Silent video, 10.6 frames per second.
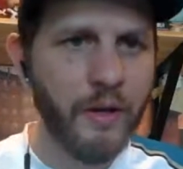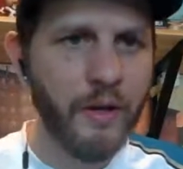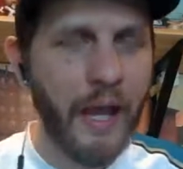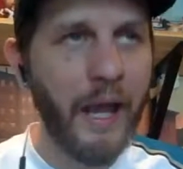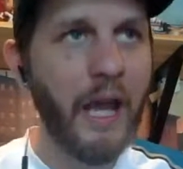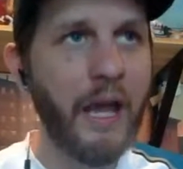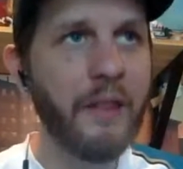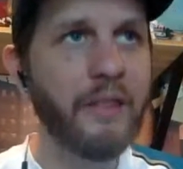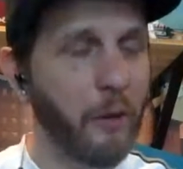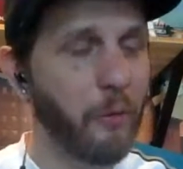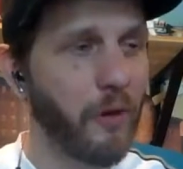And
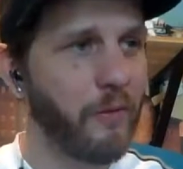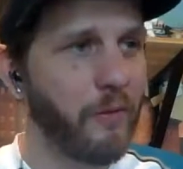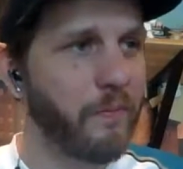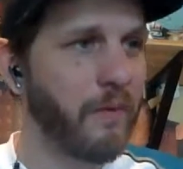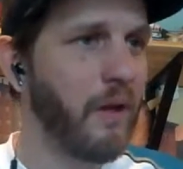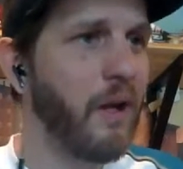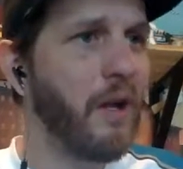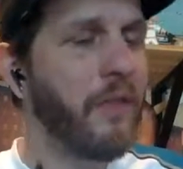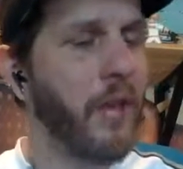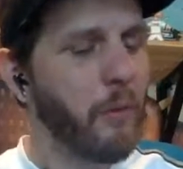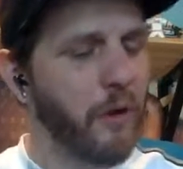
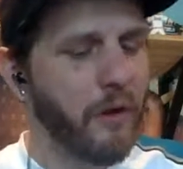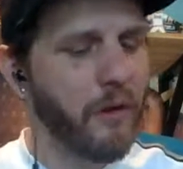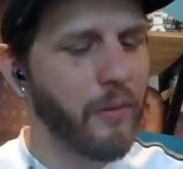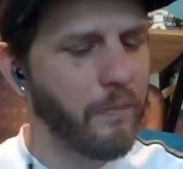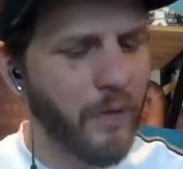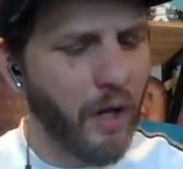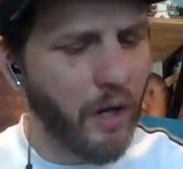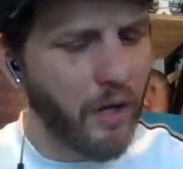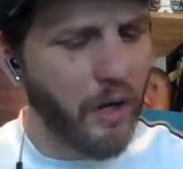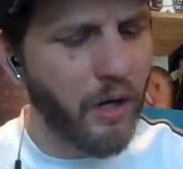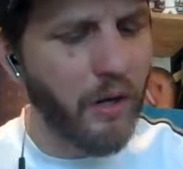they were
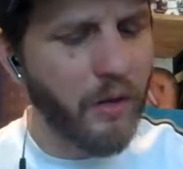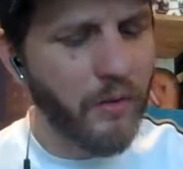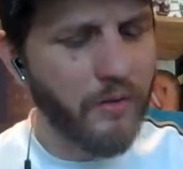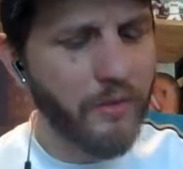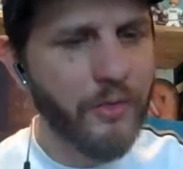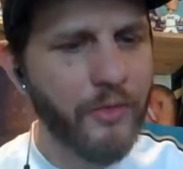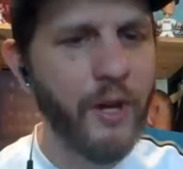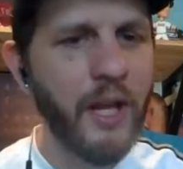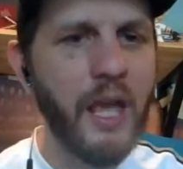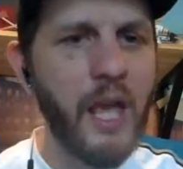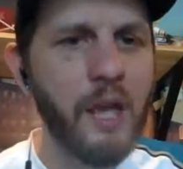
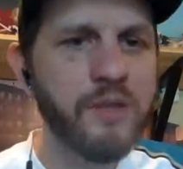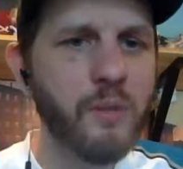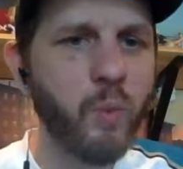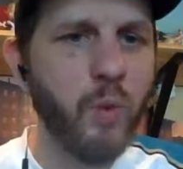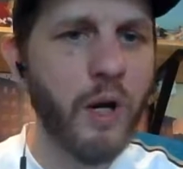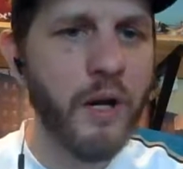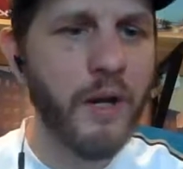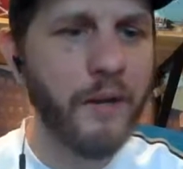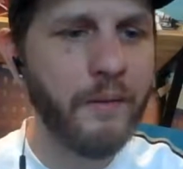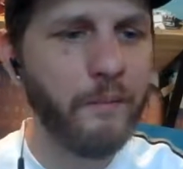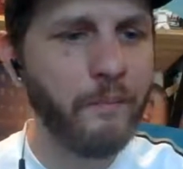3 games to
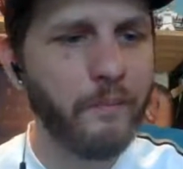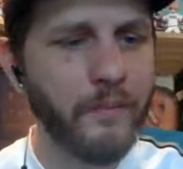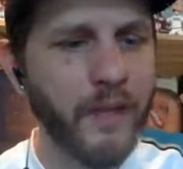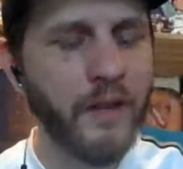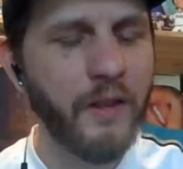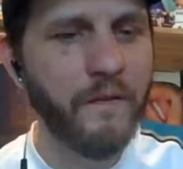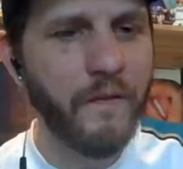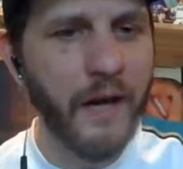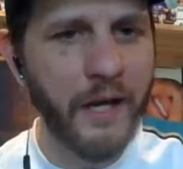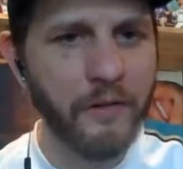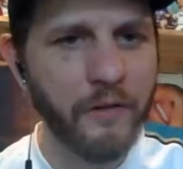1 in the
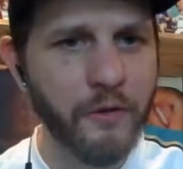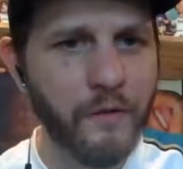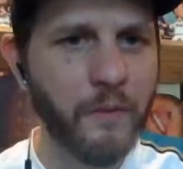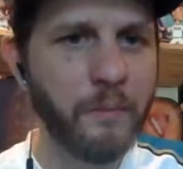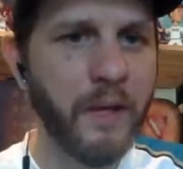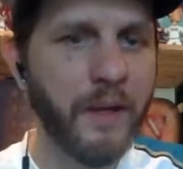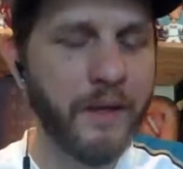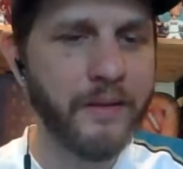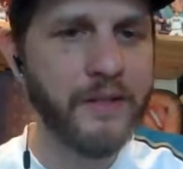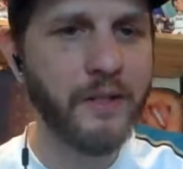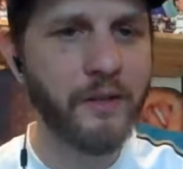finals from being
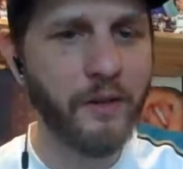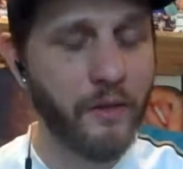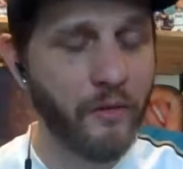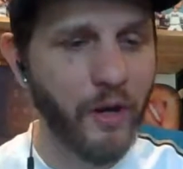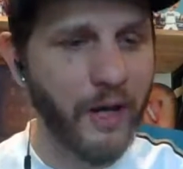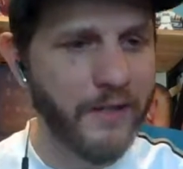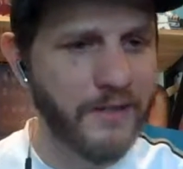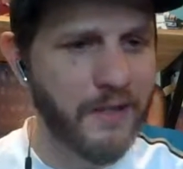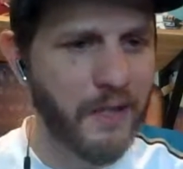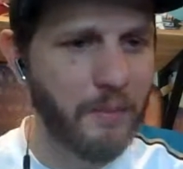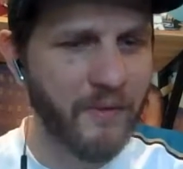considered the greatest
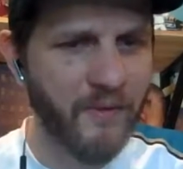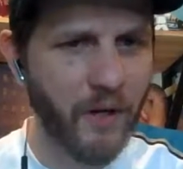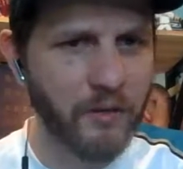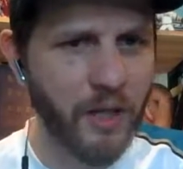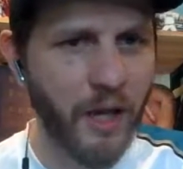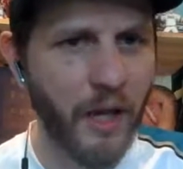team of all time.